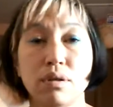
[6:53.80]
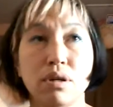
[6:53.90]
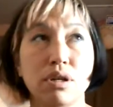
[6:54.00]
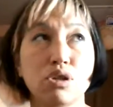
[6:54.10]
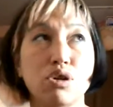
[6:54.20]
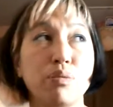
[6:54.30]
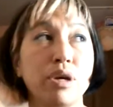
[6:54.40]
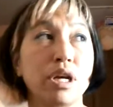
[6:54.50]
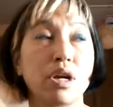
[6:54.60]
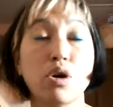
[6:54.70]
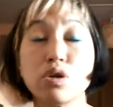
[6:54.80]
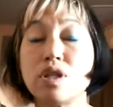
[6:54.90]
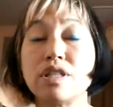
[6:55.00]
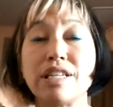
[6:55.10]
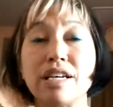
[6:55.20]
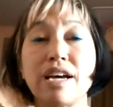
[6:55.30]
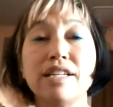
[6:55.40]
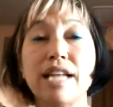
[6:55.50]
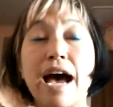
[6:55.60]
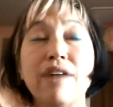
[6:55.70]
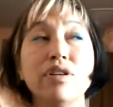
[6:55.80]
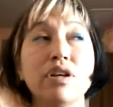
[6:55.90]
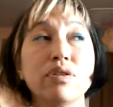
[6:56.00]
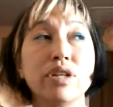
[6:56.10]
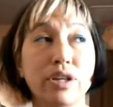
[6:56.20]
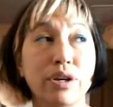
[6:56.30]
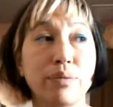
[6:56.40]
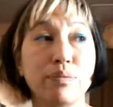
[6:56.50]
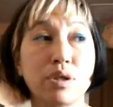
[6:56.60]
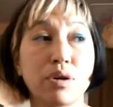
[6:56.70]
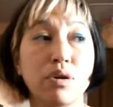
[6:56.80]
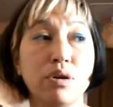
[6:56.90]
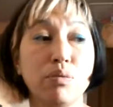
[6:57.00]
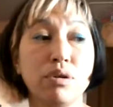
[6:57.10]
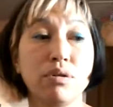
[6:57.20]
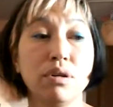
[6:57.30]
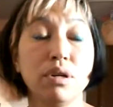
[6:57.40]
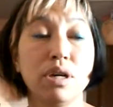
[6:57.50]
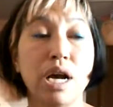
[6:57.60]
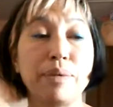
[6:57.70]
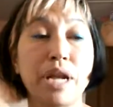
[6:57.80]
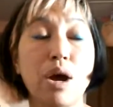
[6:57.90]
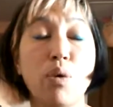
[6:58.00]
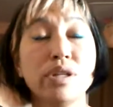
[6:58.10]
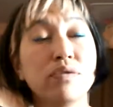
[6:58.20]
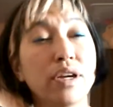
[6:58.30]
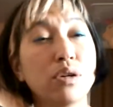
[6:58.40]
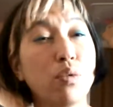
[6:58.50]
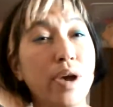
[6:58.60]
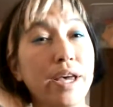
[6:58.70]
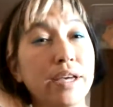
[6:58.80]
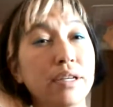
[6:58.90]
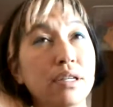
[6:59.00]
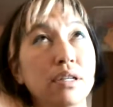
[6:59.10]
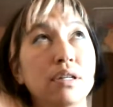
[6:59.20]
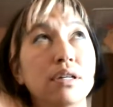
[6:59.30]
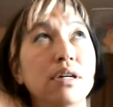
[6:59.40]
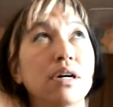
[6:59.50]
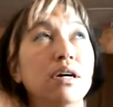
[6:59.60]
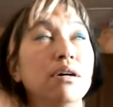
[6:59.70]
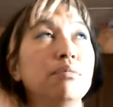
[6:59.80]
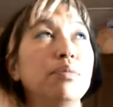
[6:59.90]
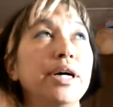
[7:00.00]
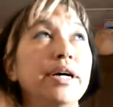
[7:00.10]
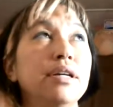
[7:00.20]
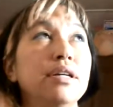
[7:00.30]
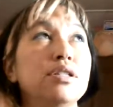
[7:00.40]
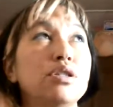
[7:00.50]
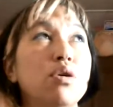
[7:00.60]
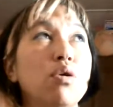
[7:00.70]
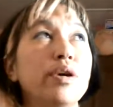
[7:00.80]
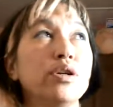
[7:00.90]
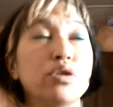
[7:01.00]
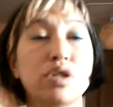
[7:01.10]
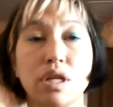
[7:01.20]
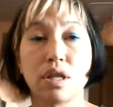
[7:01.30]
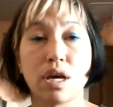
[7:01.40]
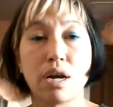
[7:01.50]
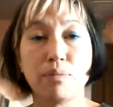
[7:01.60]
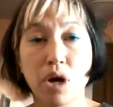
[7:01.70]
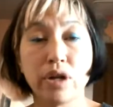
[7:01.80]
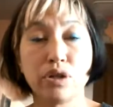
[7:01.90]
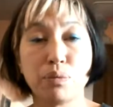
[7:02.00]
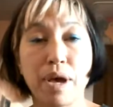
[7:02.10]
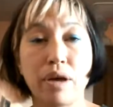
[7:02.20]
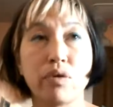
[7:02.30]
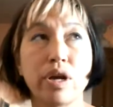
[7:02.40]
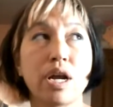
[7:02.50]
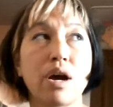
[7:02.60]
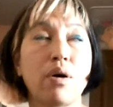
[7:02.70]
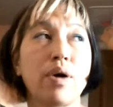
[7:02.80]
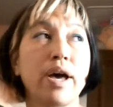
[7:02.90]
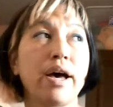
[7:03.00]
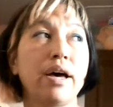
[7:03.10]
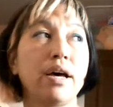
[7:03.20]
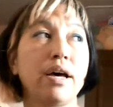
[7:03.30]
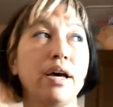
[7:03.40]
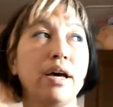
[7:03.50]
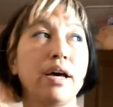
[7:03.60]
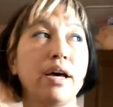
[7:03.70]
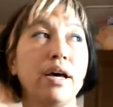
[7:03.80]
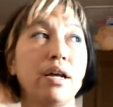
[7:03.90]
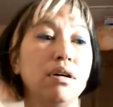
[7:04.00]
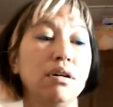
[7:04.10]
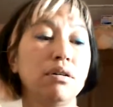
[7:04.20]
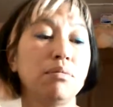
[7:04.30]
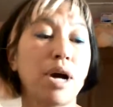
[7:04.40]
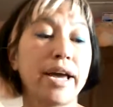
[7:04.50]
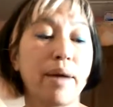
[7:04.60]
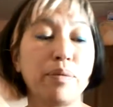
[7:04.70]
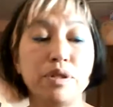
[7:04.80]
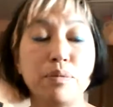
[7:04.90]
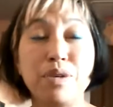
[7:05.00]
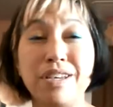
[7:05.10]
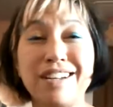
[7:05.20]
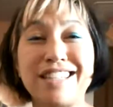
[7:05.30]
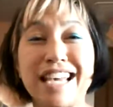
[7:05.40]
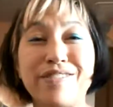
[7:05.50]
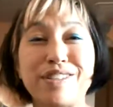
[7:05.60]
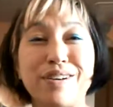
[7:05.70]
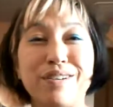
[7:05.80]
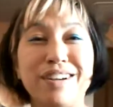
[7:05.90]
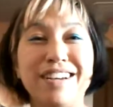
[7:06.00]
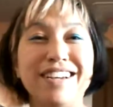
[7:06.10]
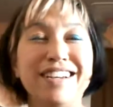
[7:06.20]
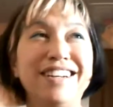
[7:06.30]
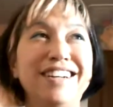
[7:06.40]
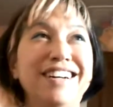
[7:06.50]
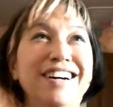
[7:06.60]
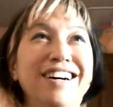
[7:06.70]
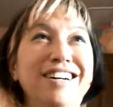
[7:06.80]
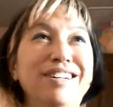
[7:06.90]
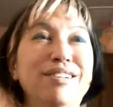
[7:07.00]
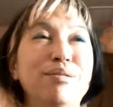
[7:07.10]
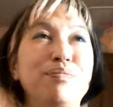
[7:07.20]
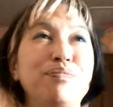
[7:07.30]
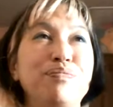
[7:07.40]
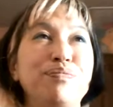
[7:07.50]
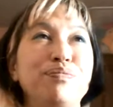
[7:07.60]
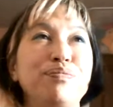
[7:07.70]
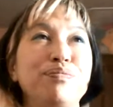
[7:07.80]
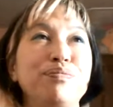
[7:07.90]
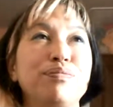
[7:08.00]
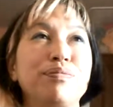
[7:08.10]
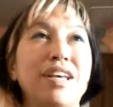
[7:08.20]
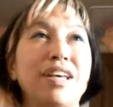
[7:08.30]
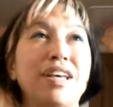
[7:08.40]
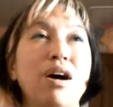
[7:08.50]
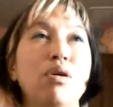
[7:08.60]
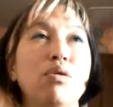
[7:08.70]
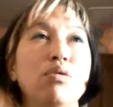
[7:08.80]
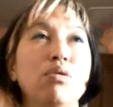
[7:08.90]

stripping and hostessing. I didn't have another income. So I always find a way. But it's so interesting I'm not in Japan right now, and I happen to be in a safe zone, and how